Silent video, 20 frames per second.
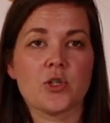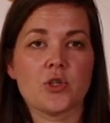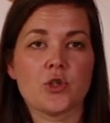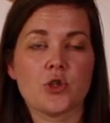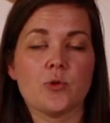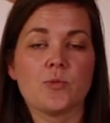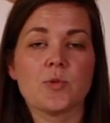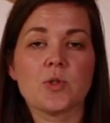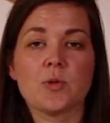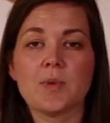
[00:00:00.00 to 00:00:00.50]

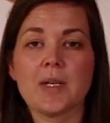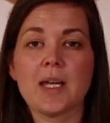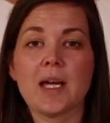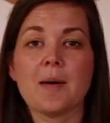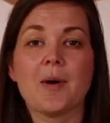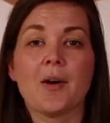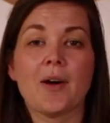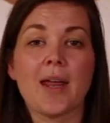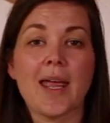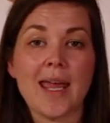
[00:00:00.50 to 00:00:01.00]
assumed to be
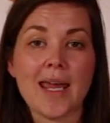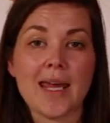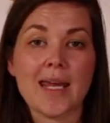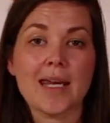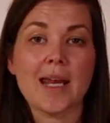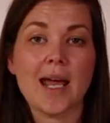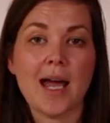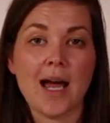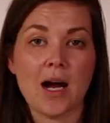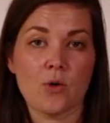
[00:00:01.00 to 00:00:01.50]
about
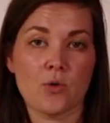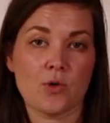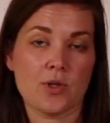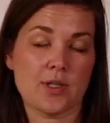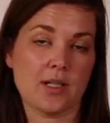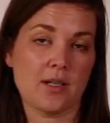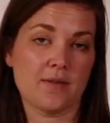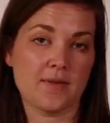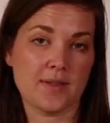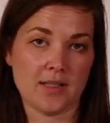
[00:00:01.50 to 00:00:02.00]
eight
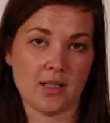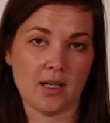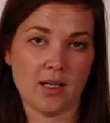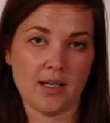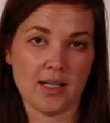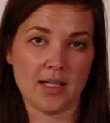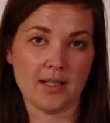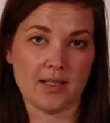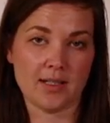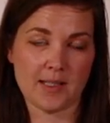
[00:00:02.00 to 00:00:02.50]
hours of
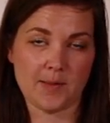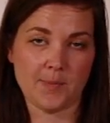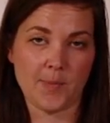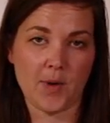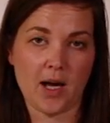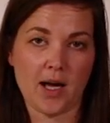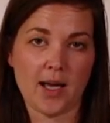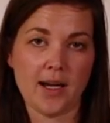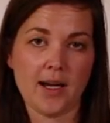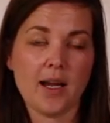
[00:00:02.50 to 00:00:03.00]
sun in the a
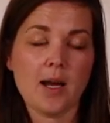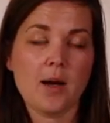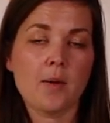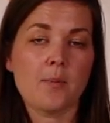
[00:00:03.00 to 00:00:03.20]
spot.